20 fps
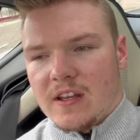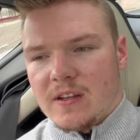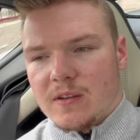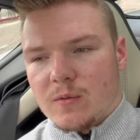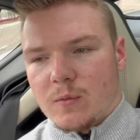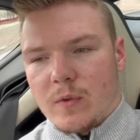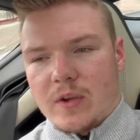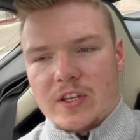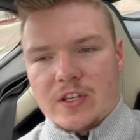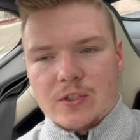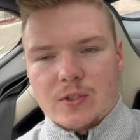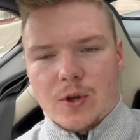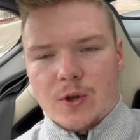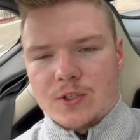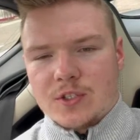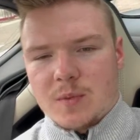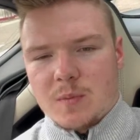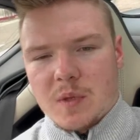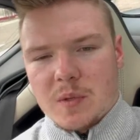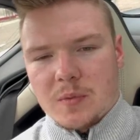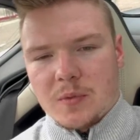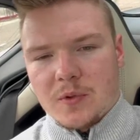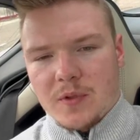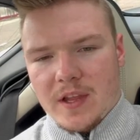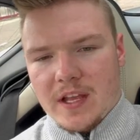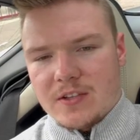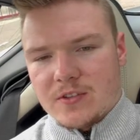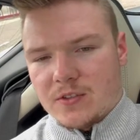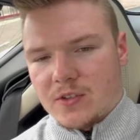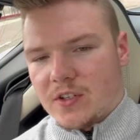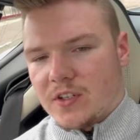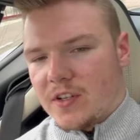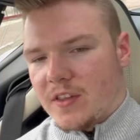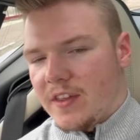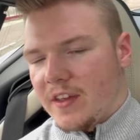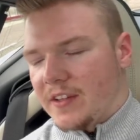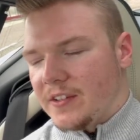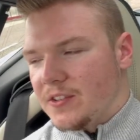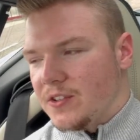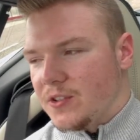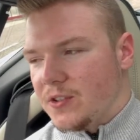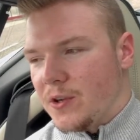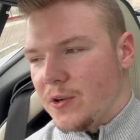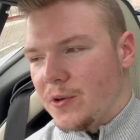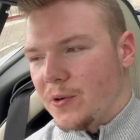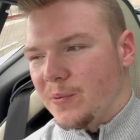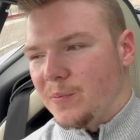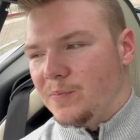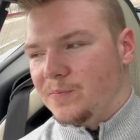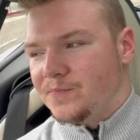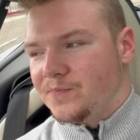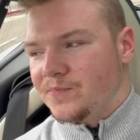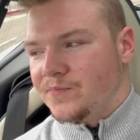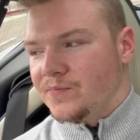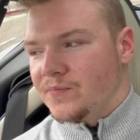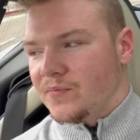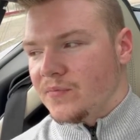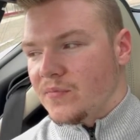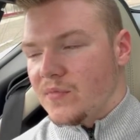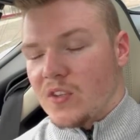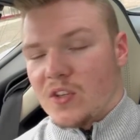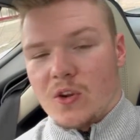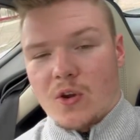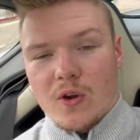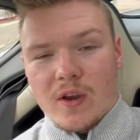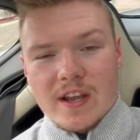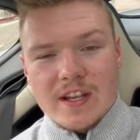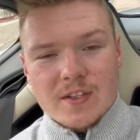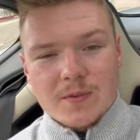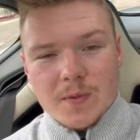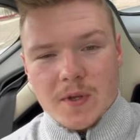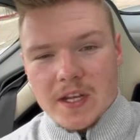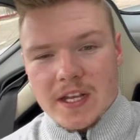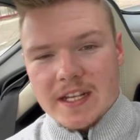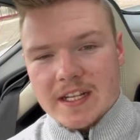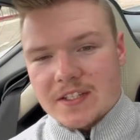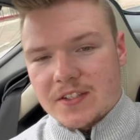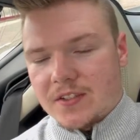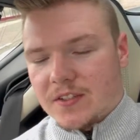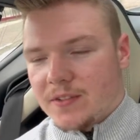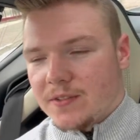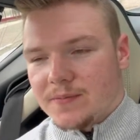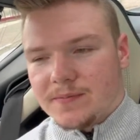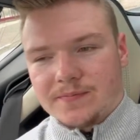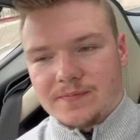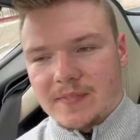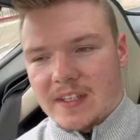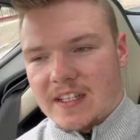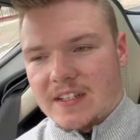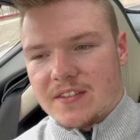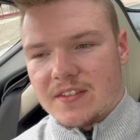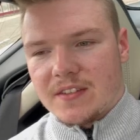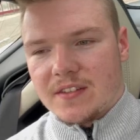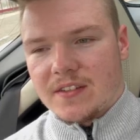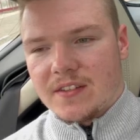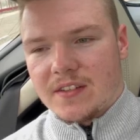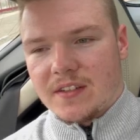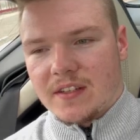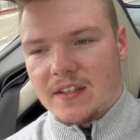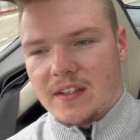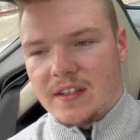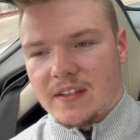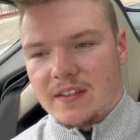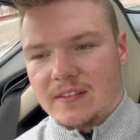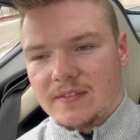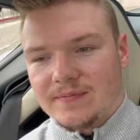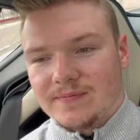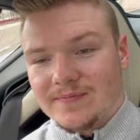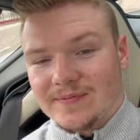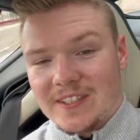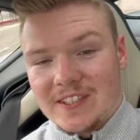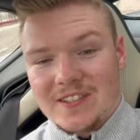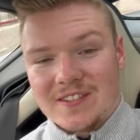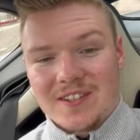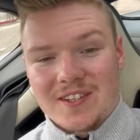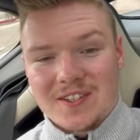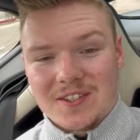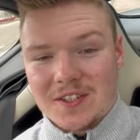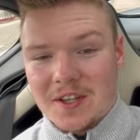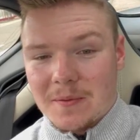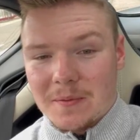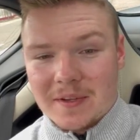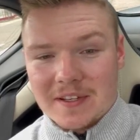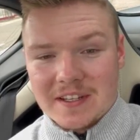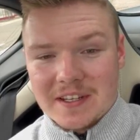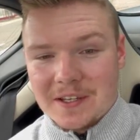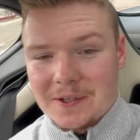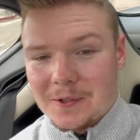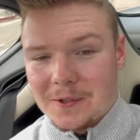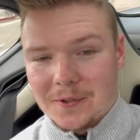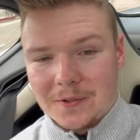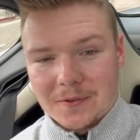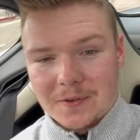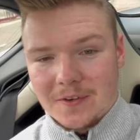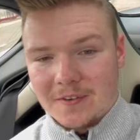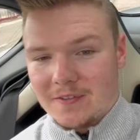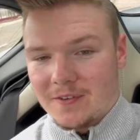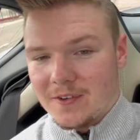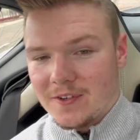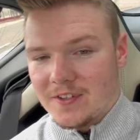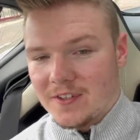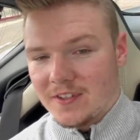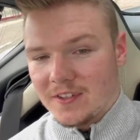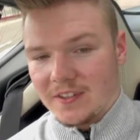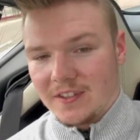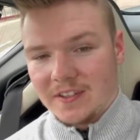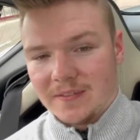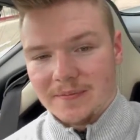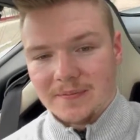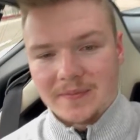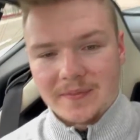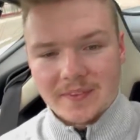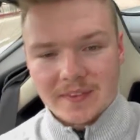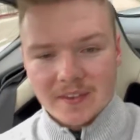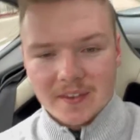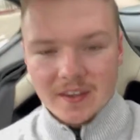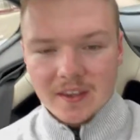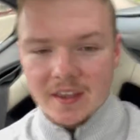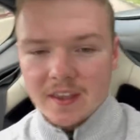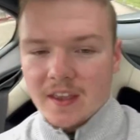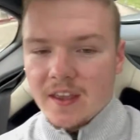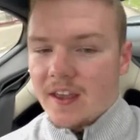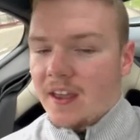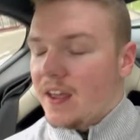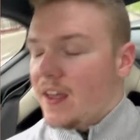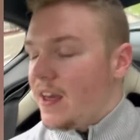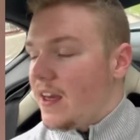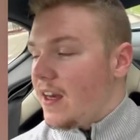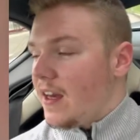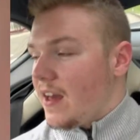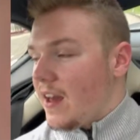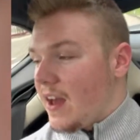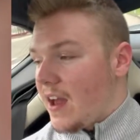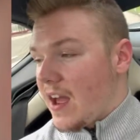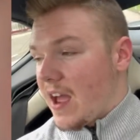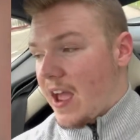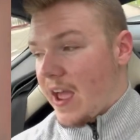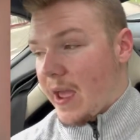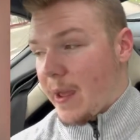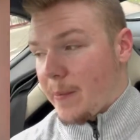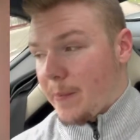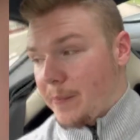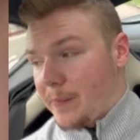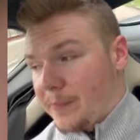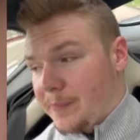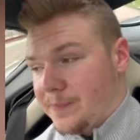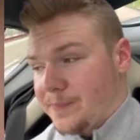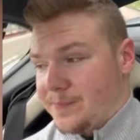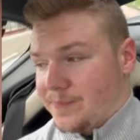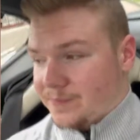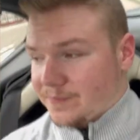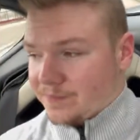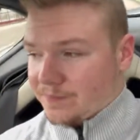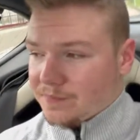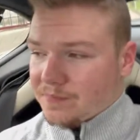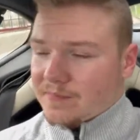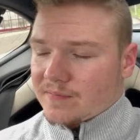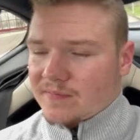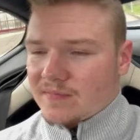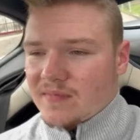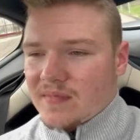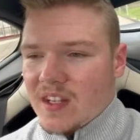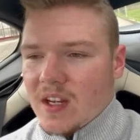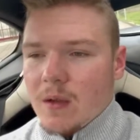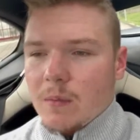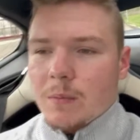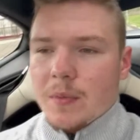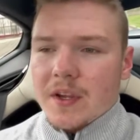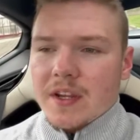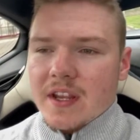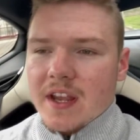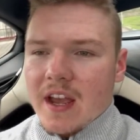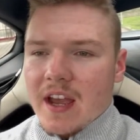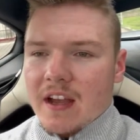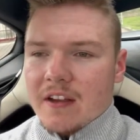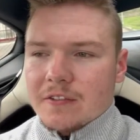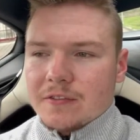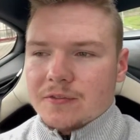when you talk to people, that sort of thing. So, it is what it is. It's just something I need to go through, unfortunately. But yeah,